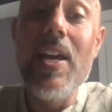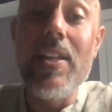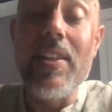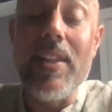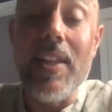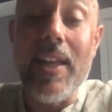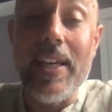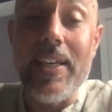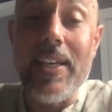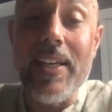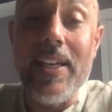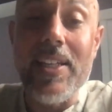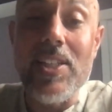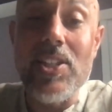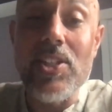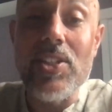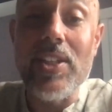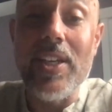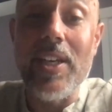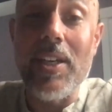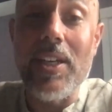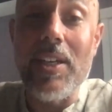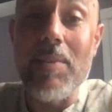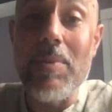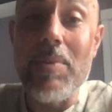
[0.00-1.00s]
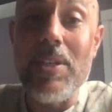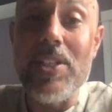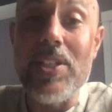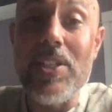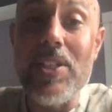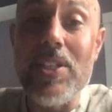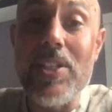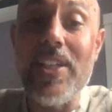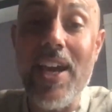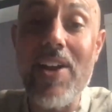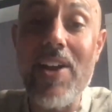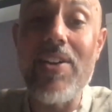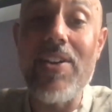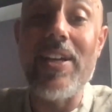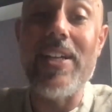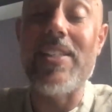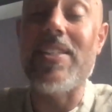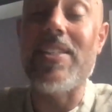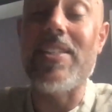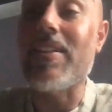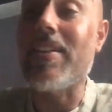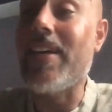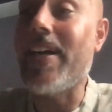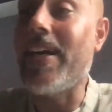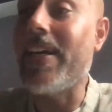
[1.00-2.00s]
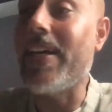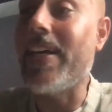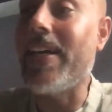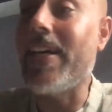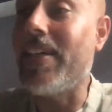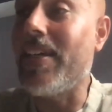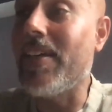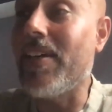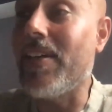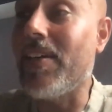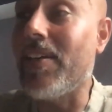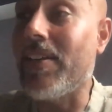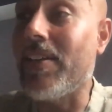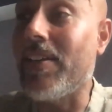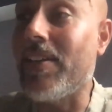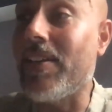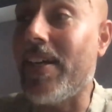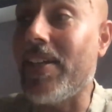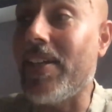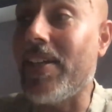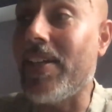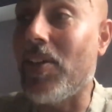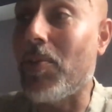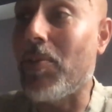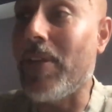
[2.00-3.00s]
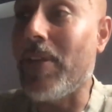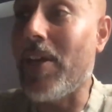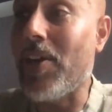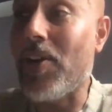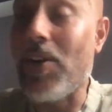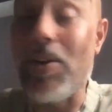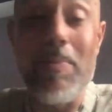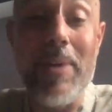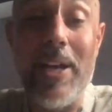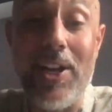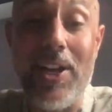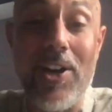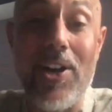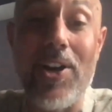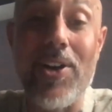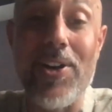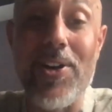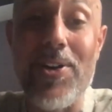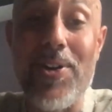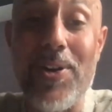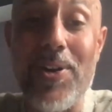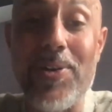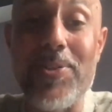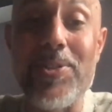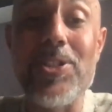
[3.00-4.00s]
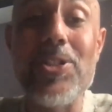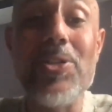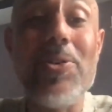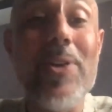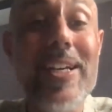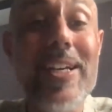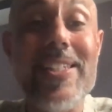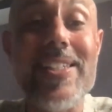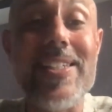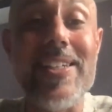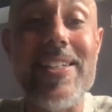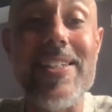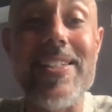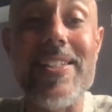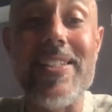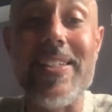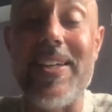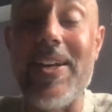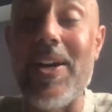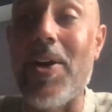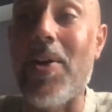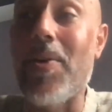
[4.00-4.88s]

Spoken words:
Like it can be scary to like let her make all her own choices,